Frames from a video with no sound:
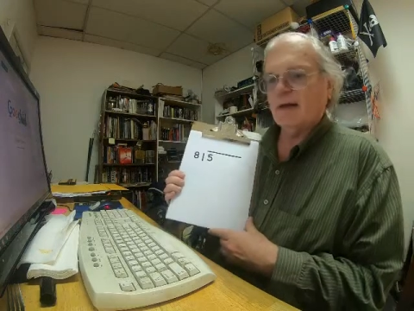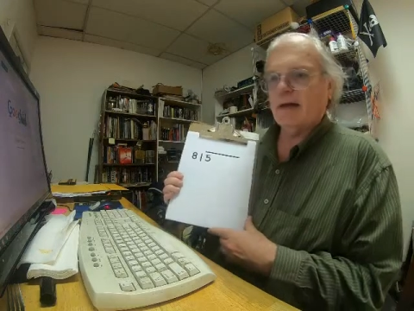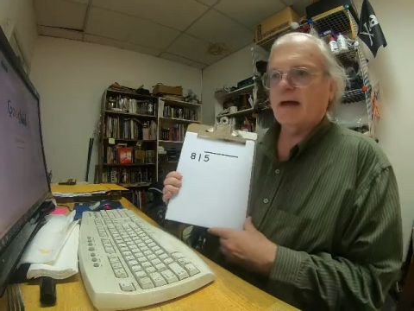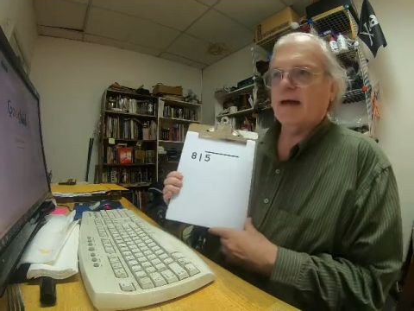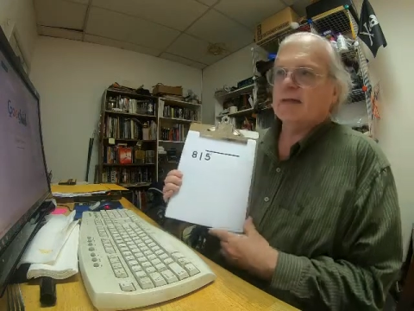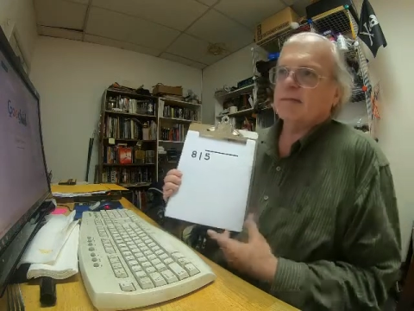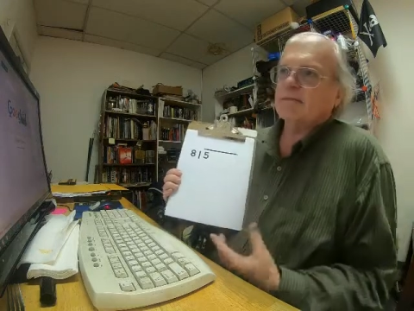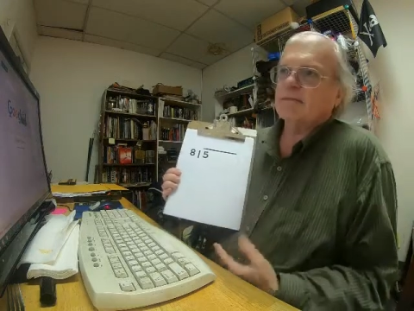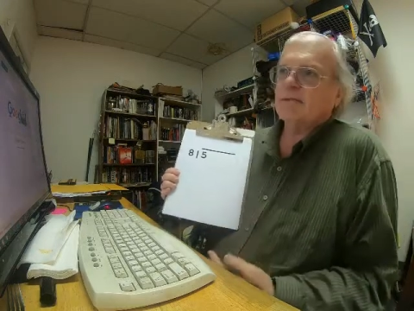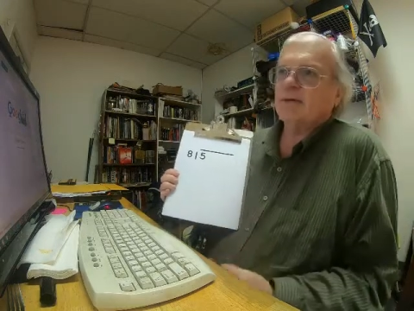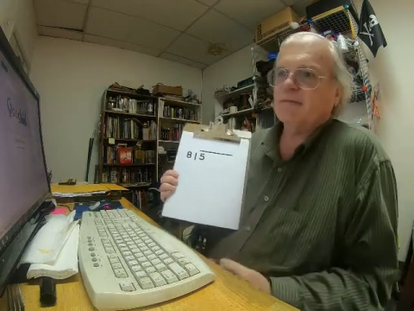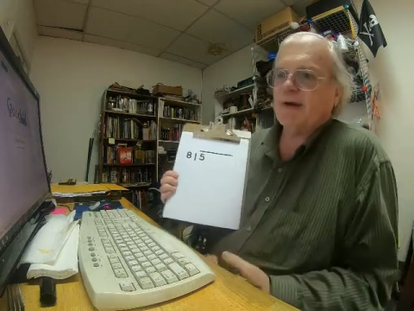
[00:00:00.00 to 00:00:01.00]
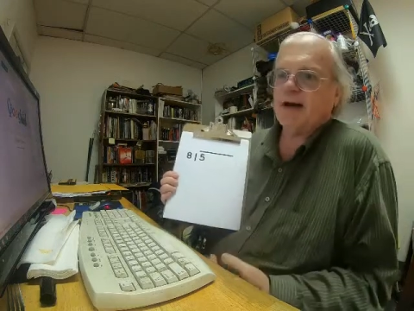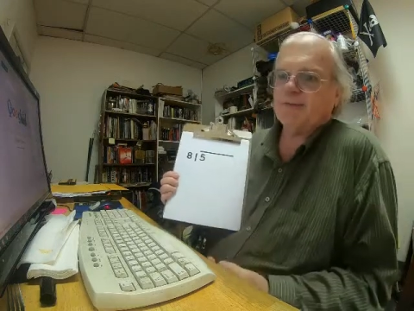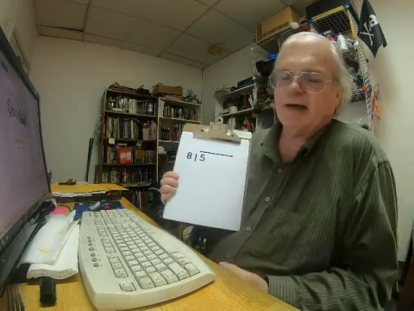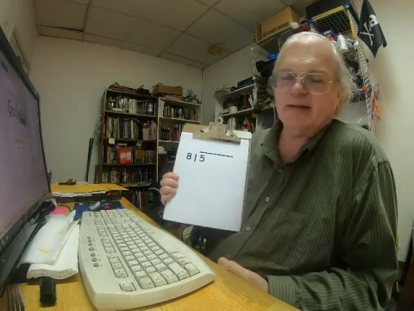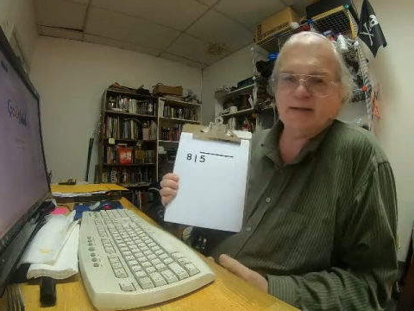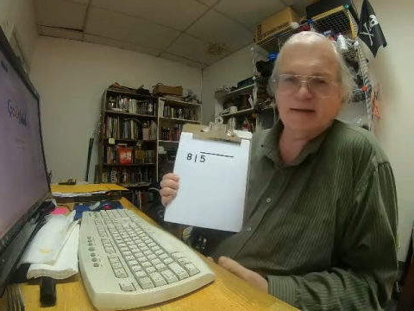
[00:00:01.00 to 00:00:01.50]
And
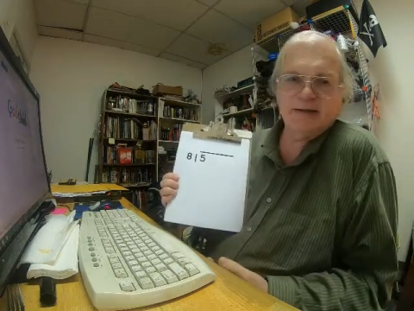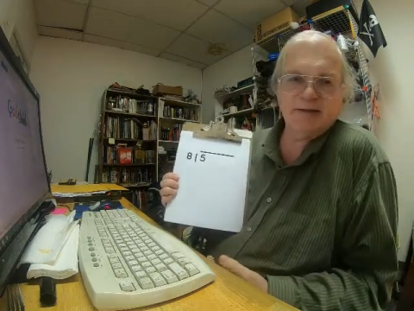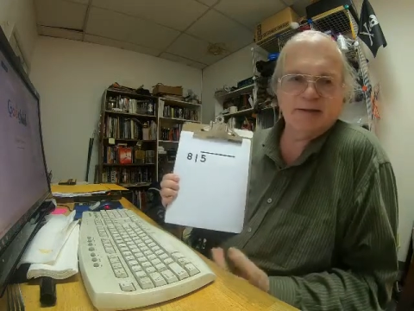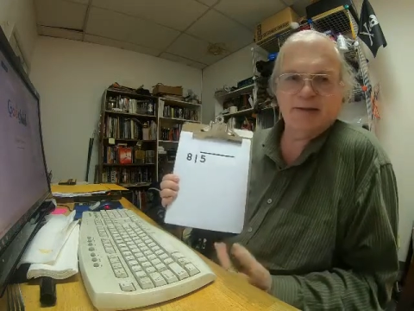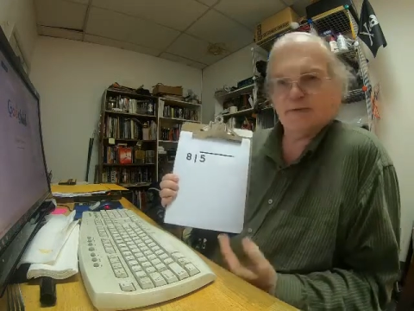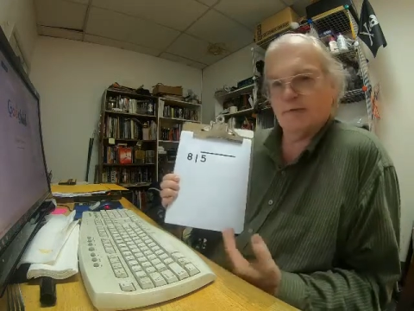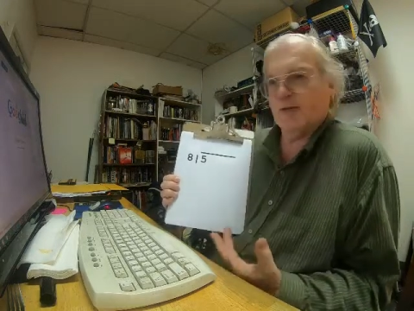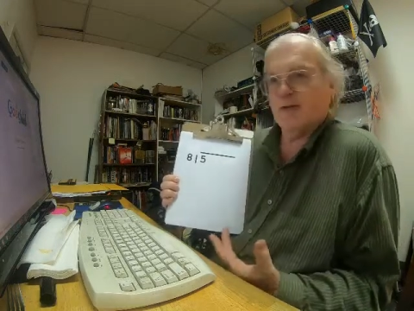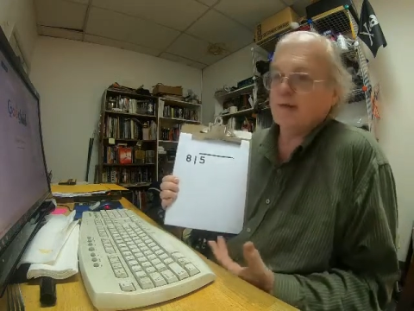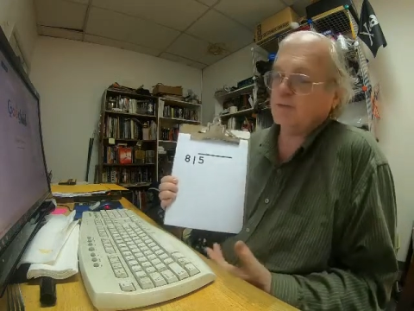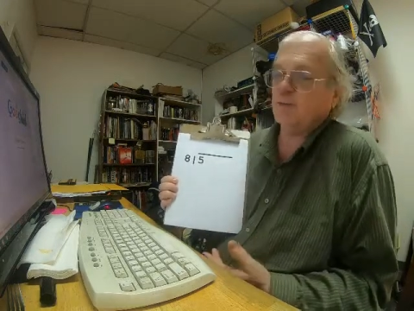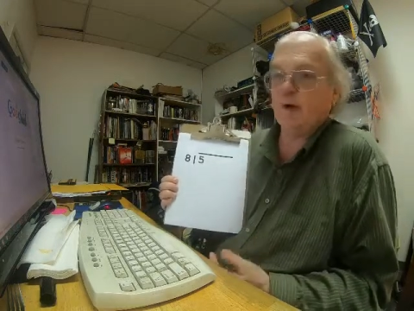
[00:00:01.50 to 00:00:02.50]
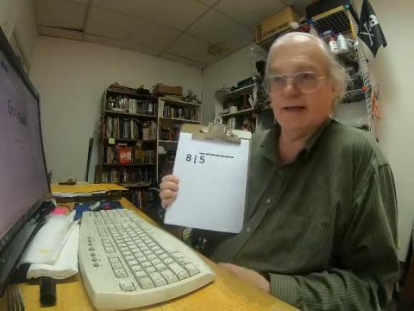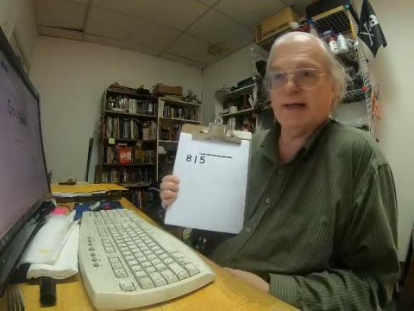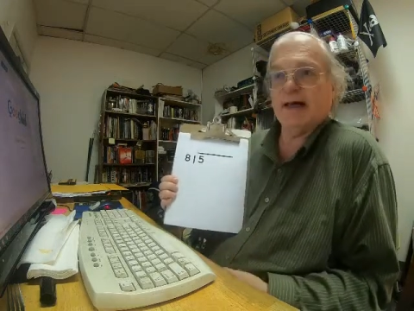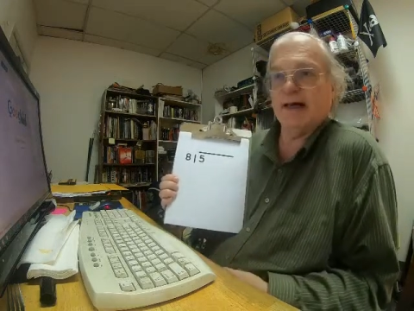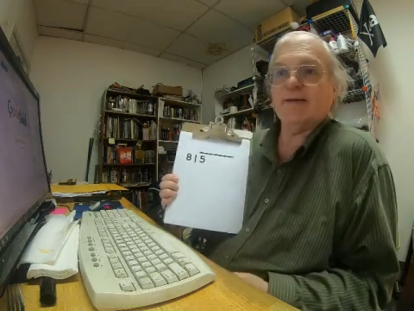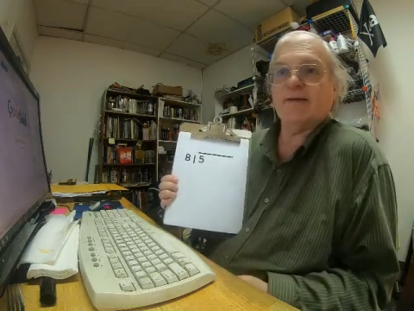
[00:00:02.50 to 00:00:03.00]
5/8 inches, well, it's
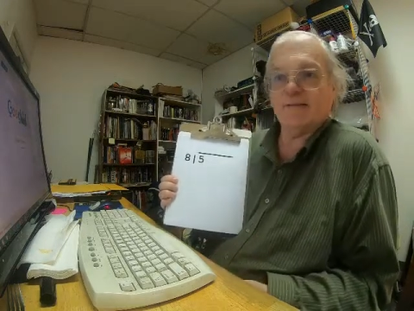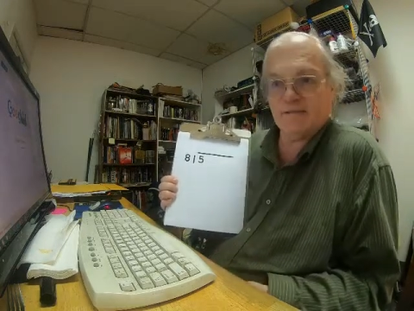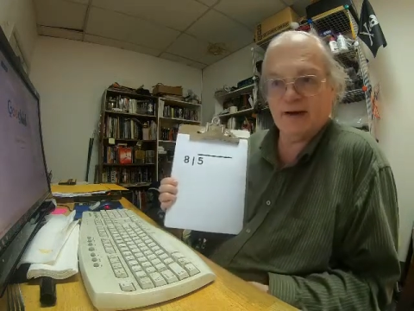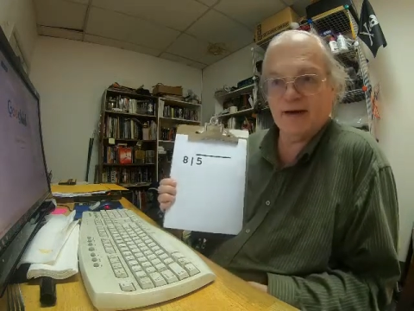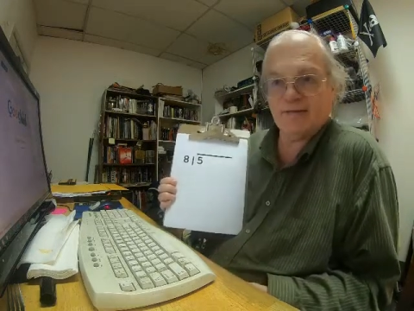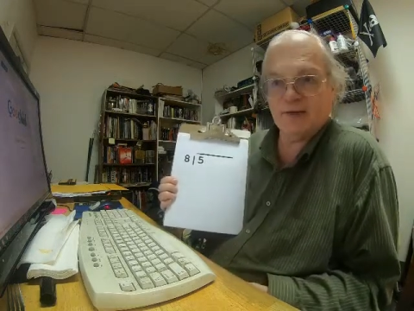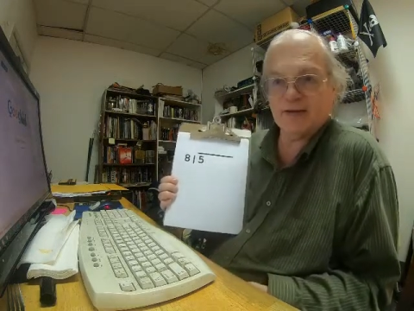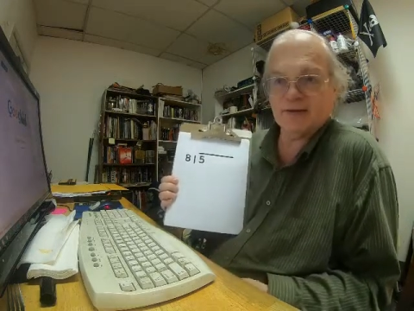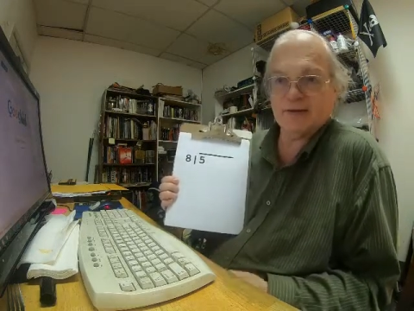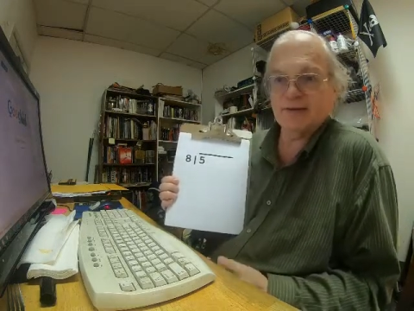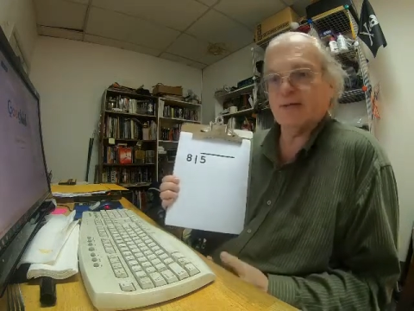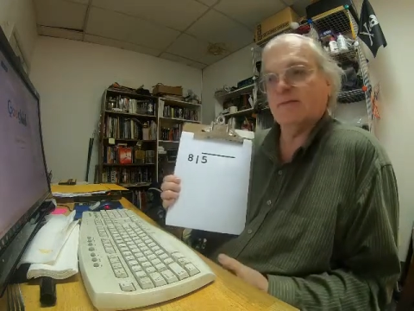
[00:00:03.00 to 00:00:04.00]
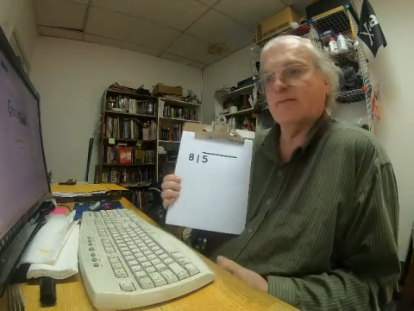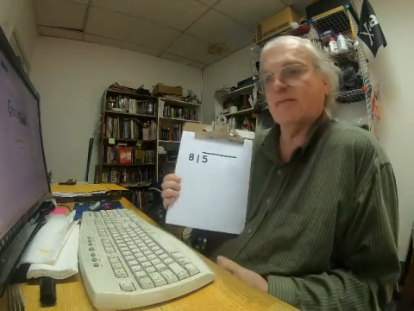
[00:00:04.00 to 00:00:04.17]
1/8 of 5 inches.